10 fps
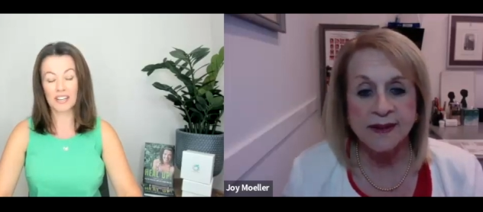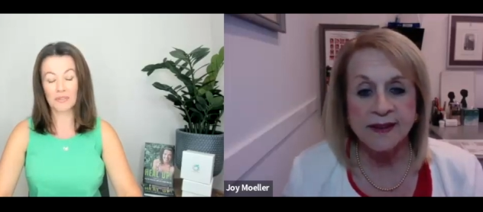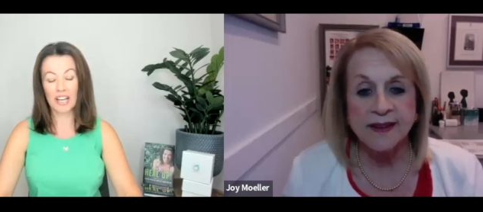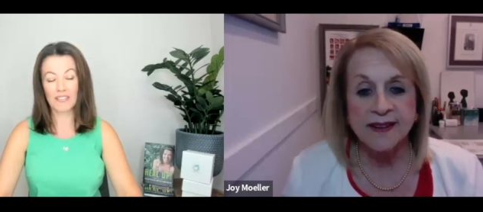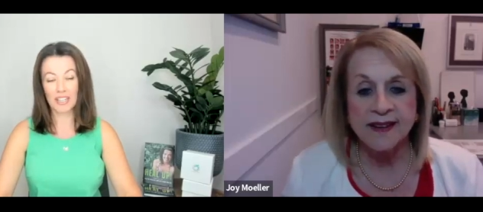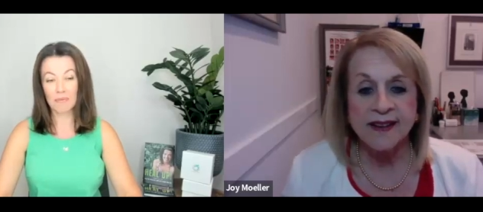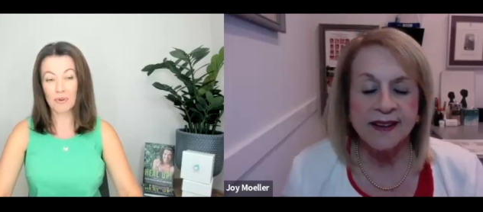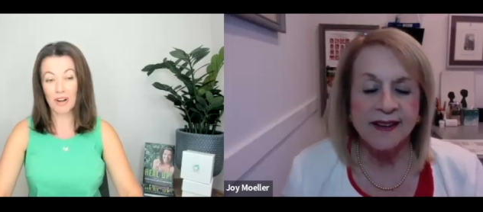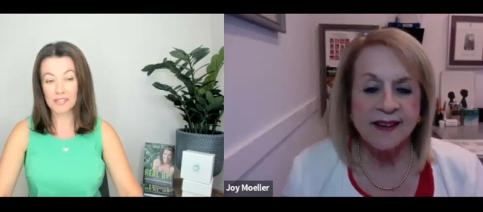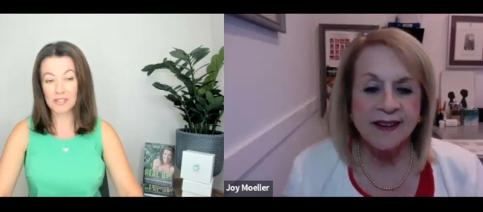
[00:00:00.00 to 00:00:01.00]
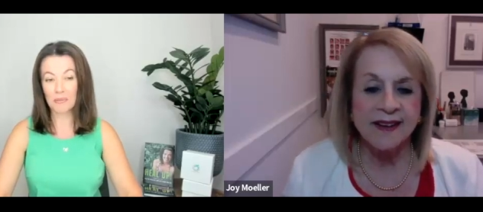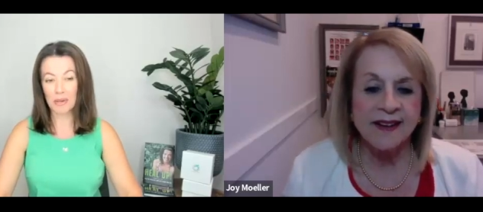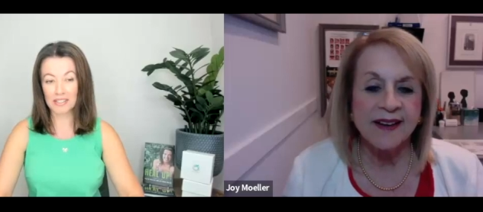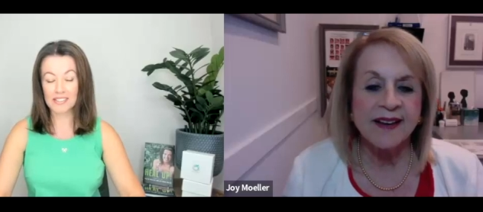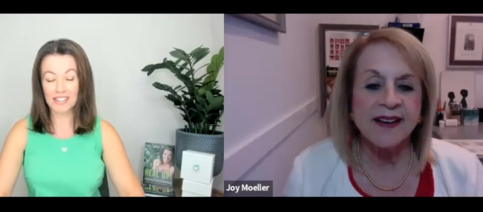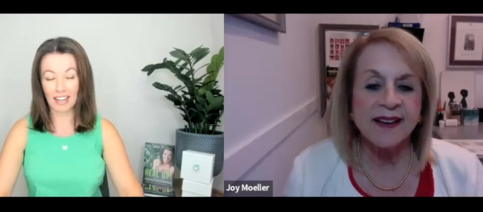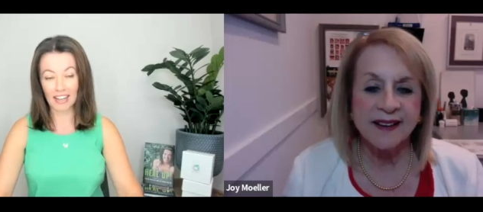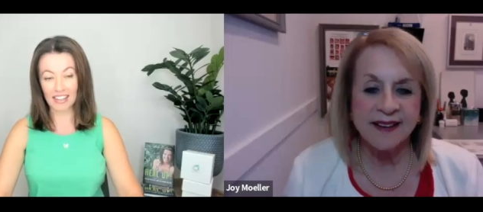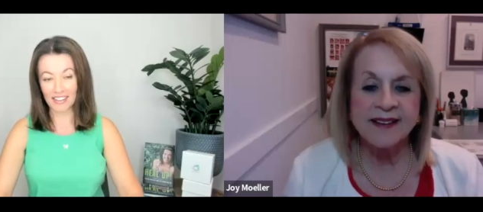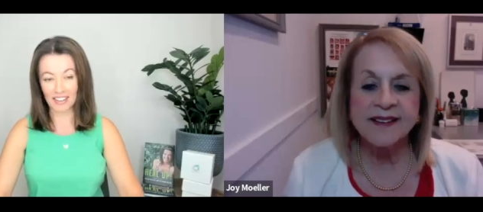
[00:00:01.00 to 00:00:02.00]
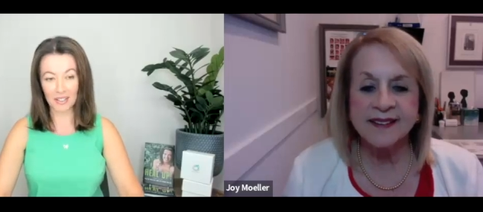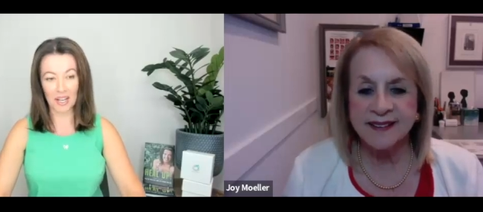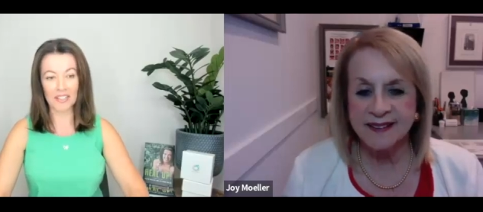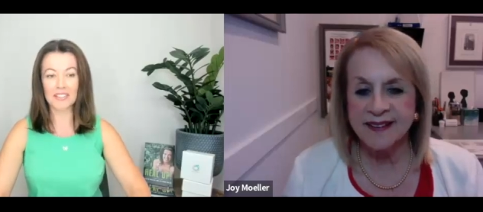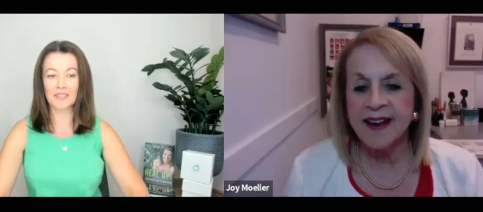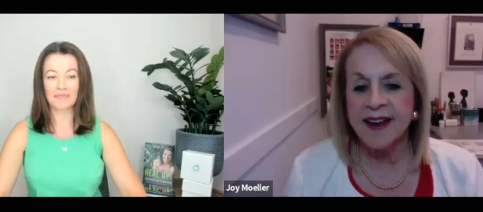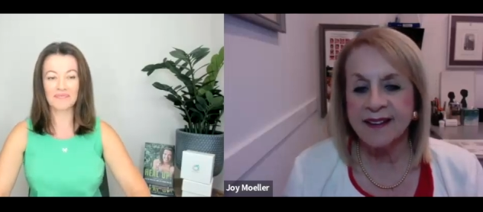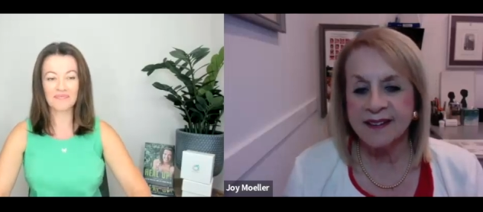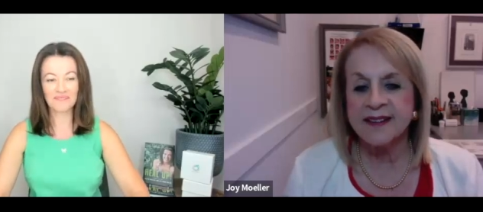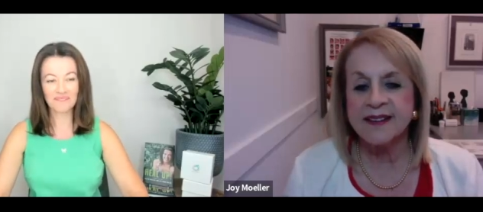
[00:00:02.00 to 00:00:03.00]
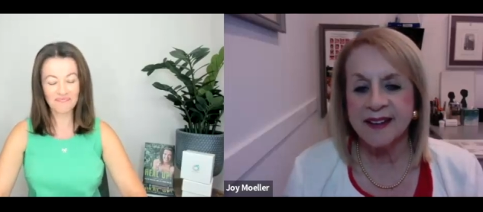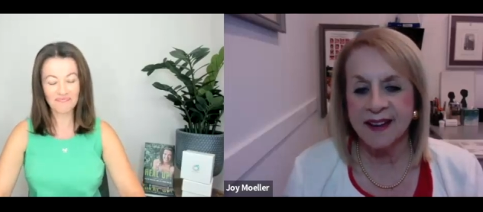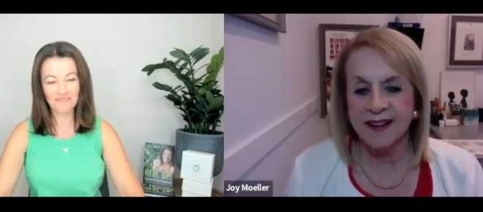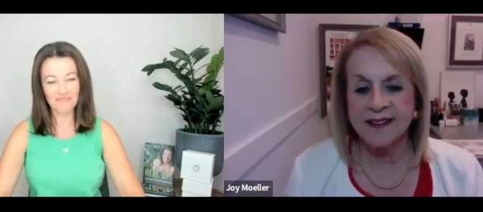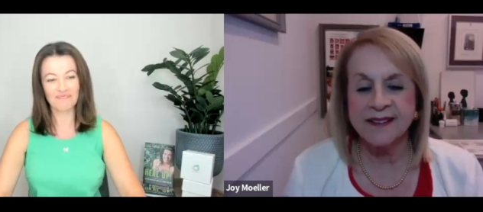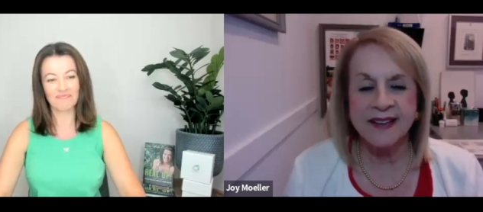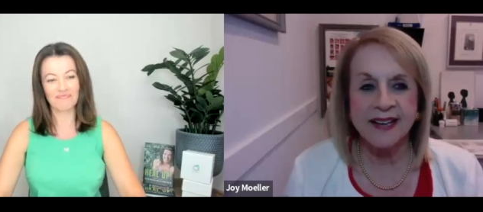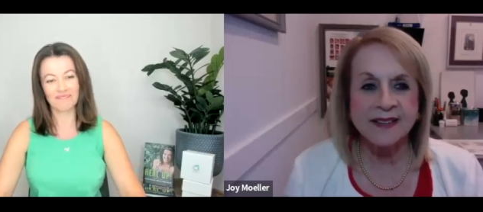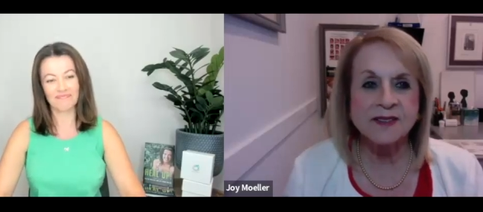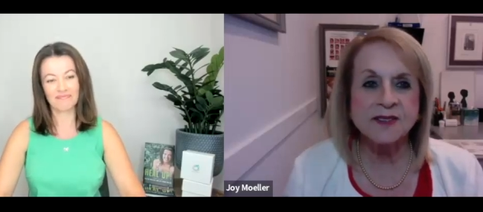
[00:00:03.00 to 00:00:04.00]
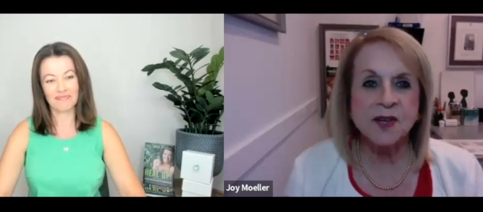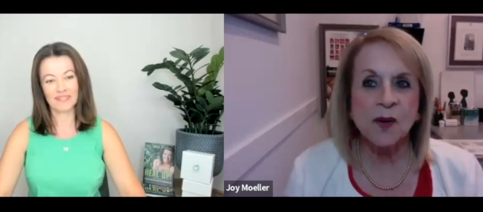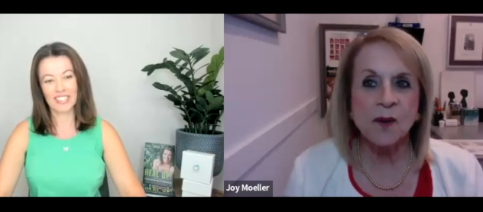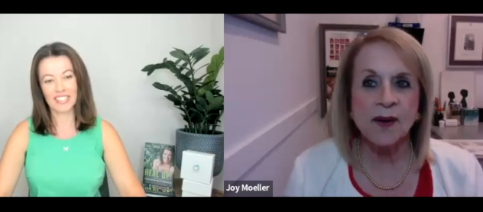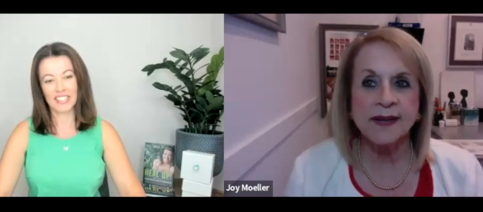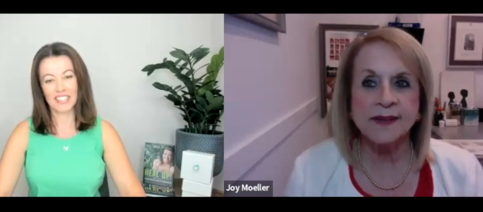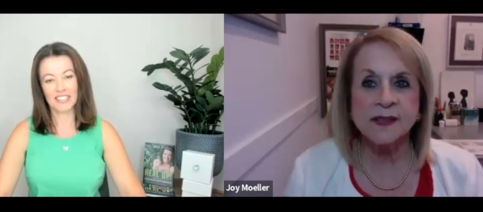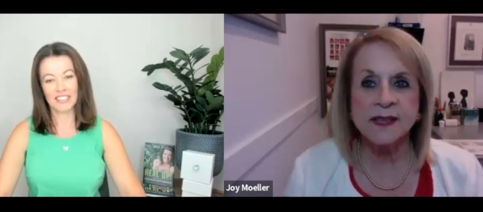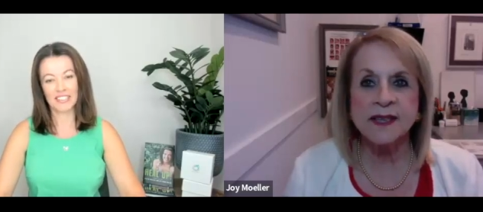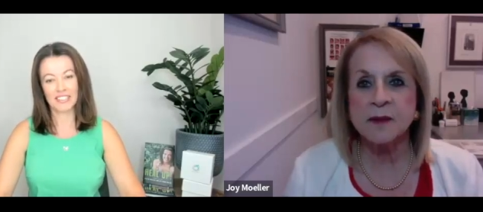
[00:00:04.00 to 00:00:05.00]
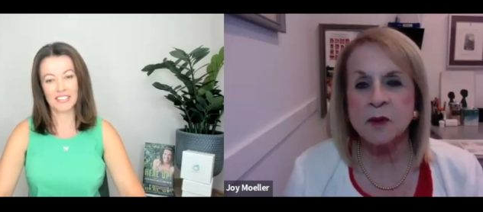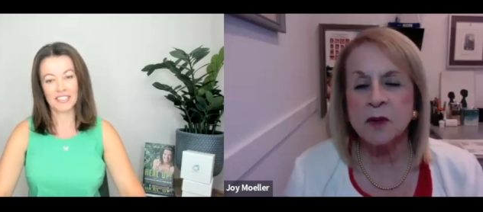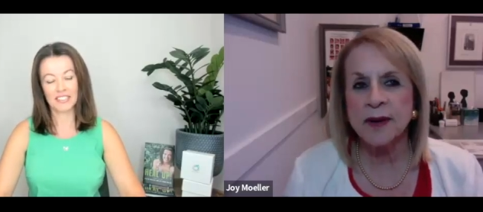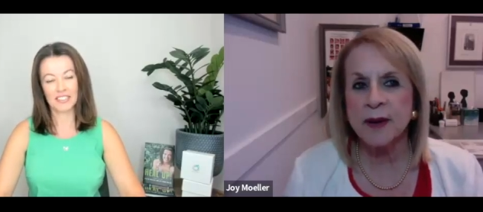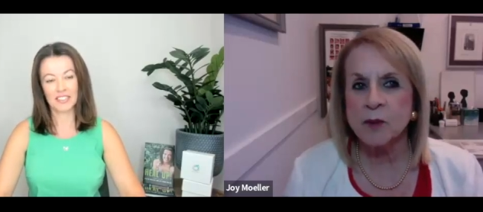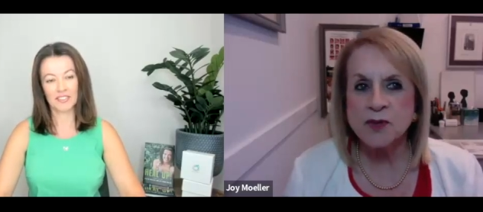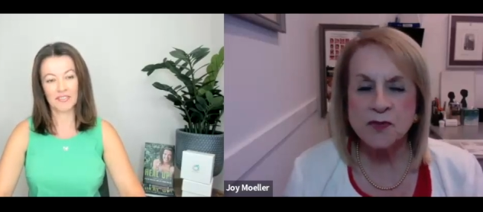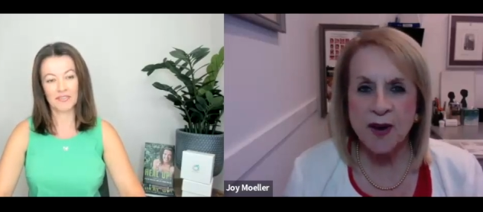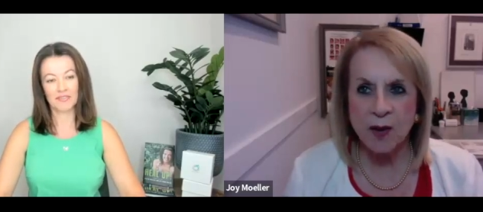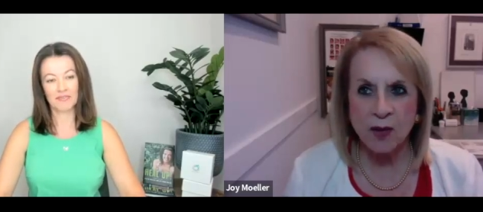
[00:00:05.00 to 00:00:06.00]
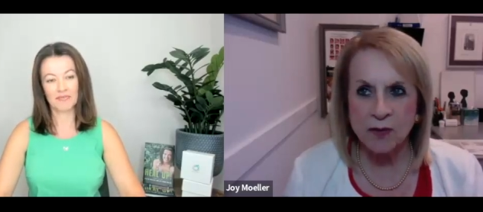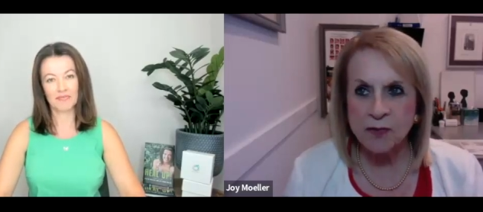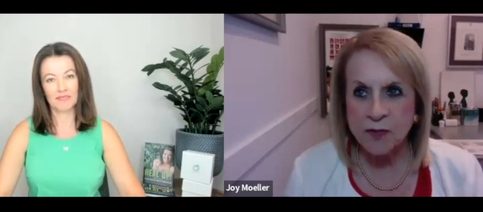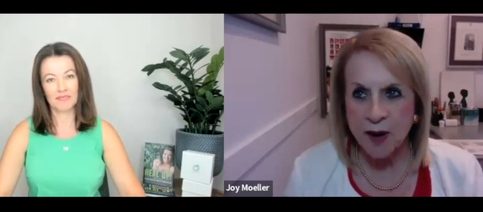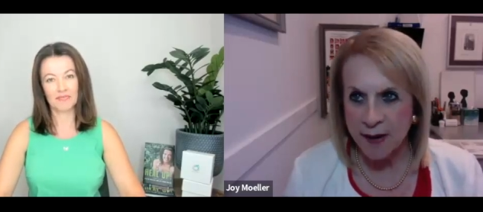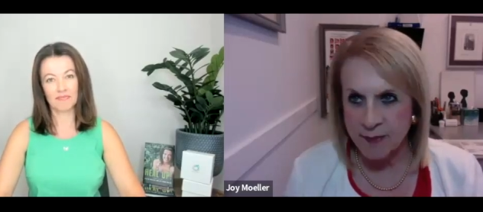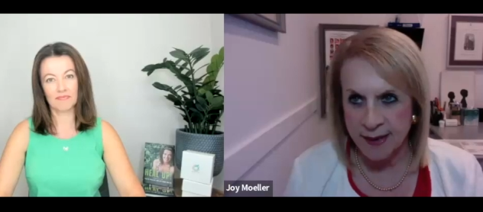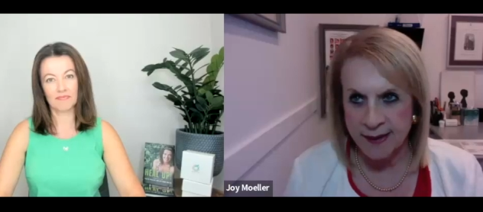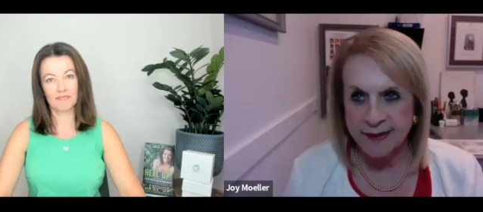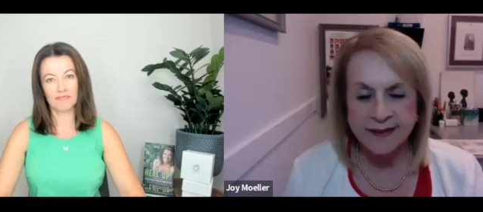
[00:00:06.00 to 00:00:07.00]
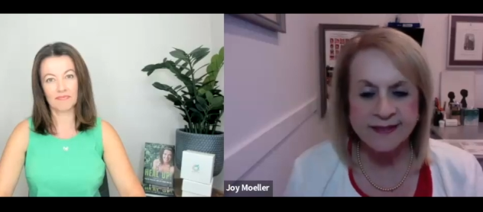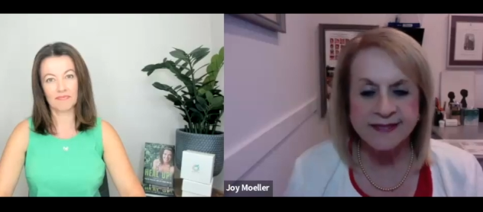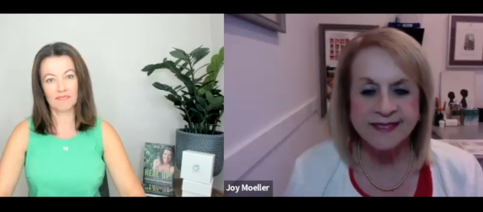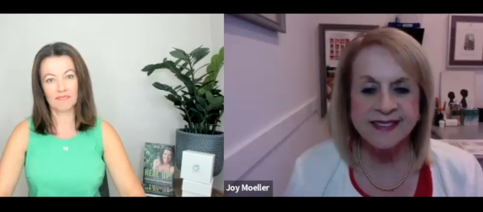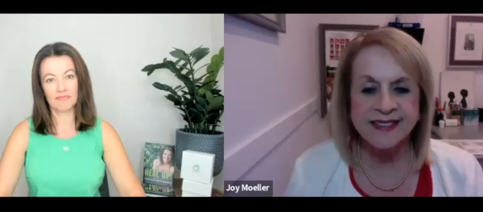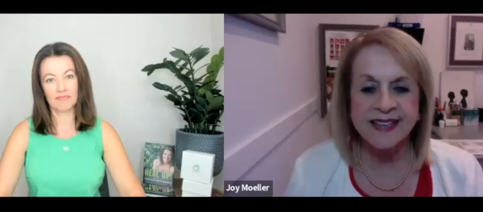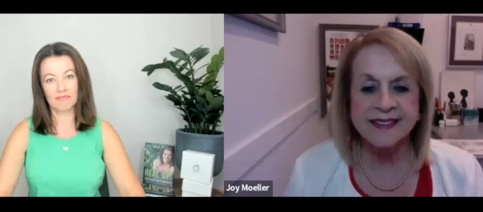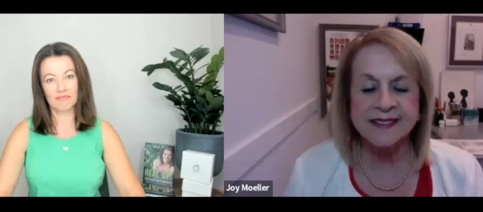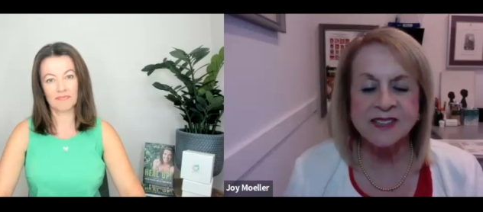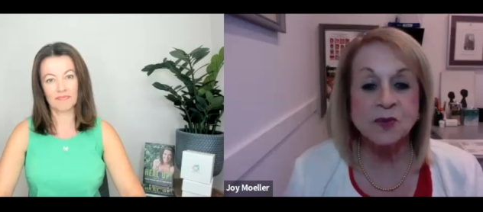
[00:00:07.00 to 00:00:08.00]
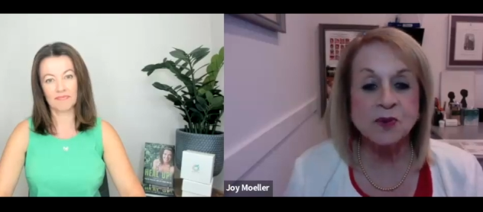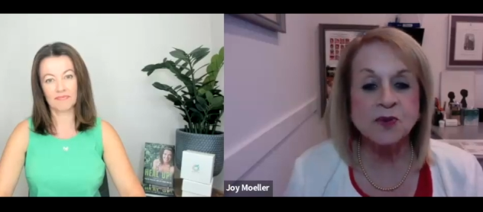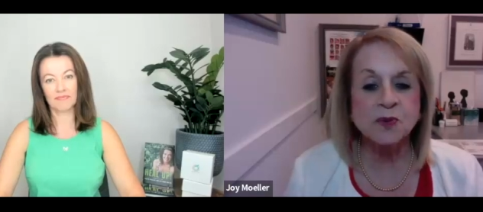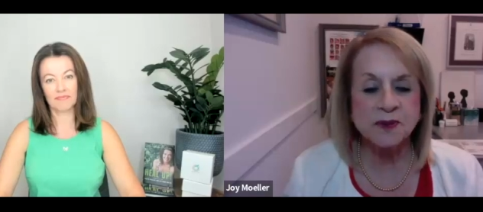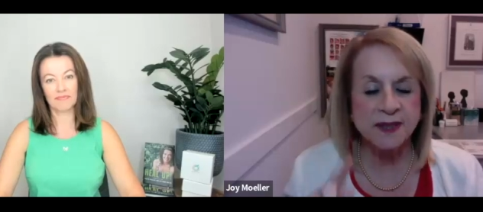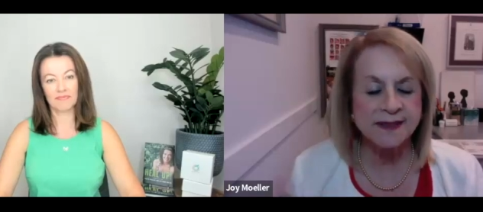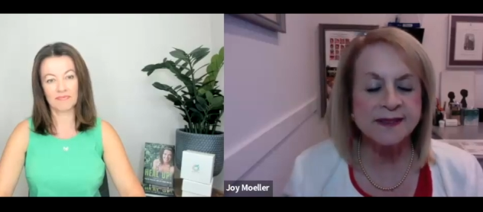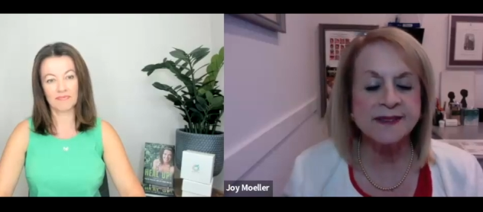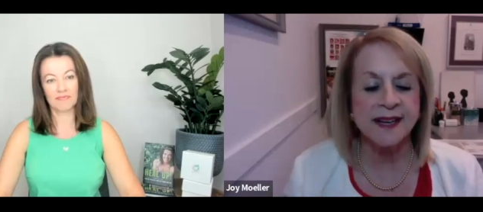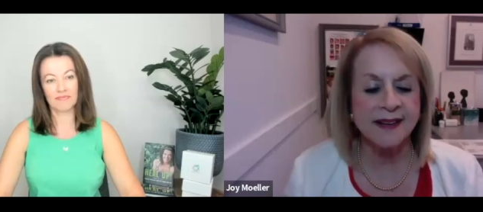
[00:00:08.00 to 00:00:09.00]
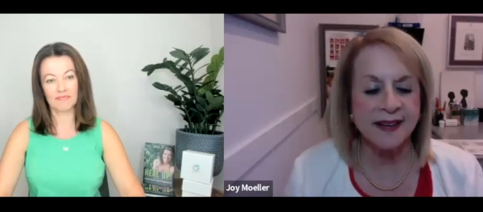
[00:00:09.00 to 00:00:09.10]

Speaker 1: Yeah. We have a lot more osteopaths today, thank God.
Speaker 2: Yeah. yeah. And so I took him. Her name was Viola Frymann, and she was in San